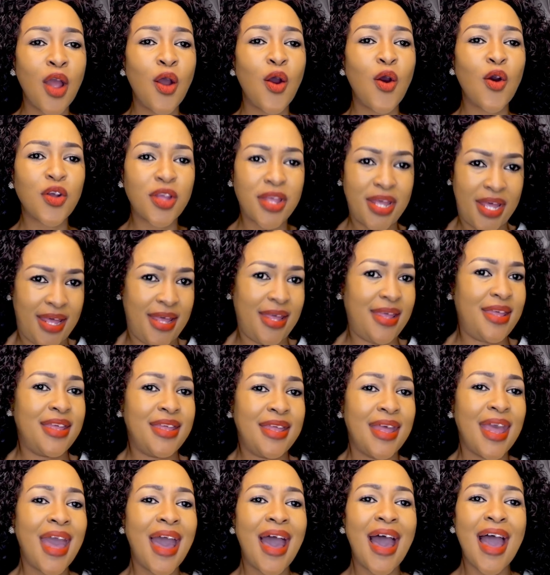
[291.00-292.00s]
Okay,
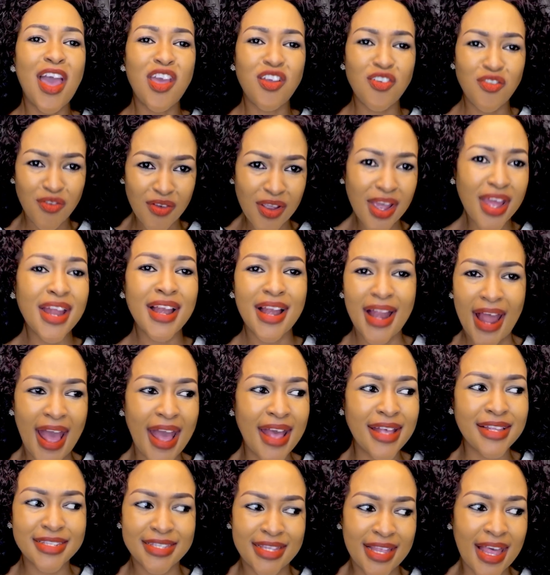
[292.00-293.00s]
I
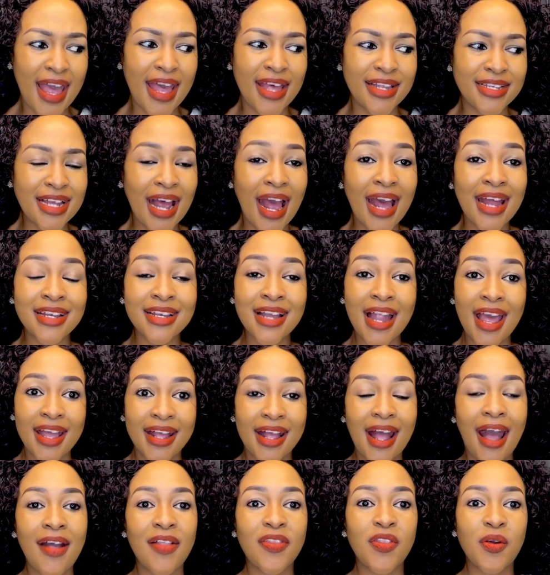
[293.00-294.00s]
realize that
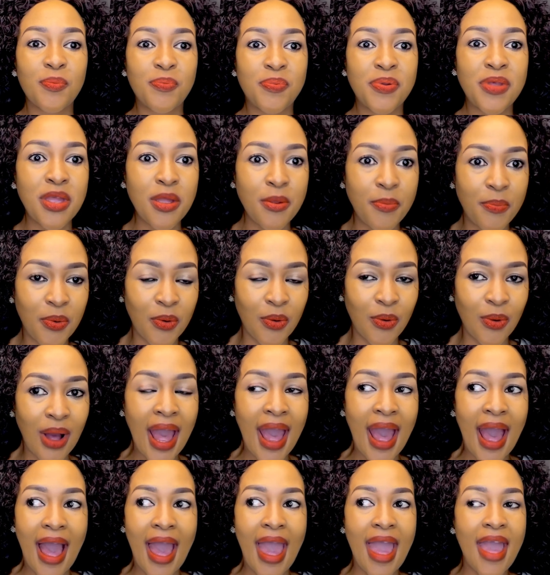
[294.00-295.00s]
unlike other people,
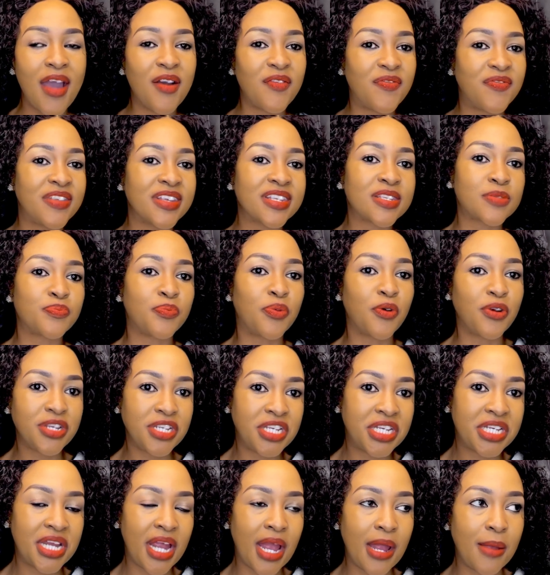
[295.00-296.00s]
I have this body
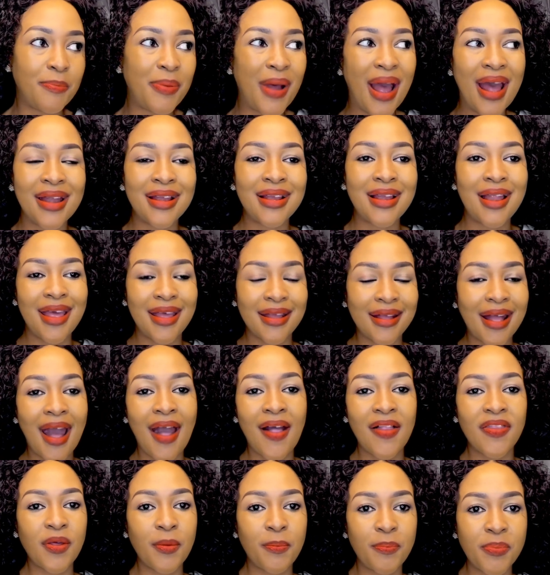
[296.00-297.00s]
shape. Unlike
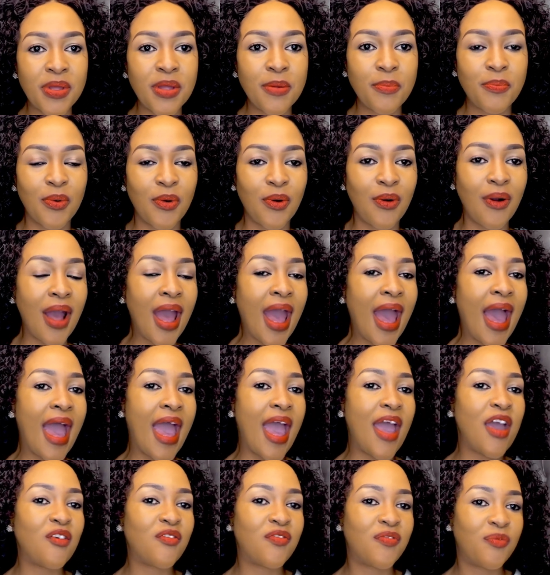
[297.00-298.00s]
other people, I
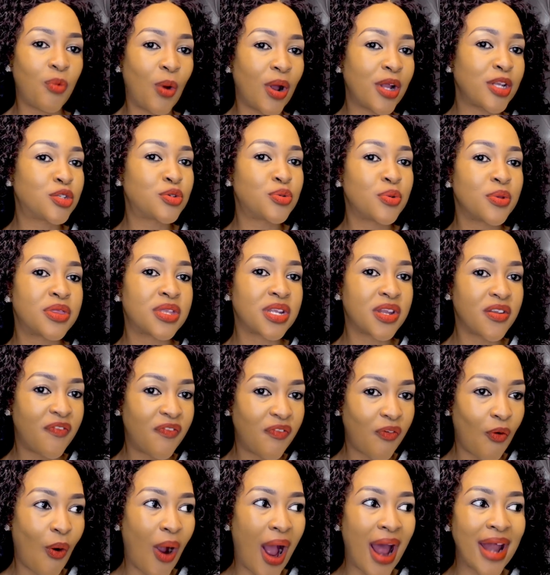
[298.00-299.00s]
have 1, 2, 3,
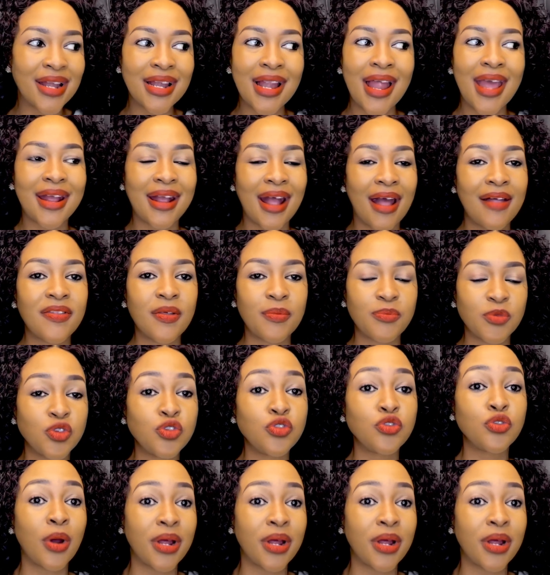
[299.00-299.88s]
4. Unlike other, you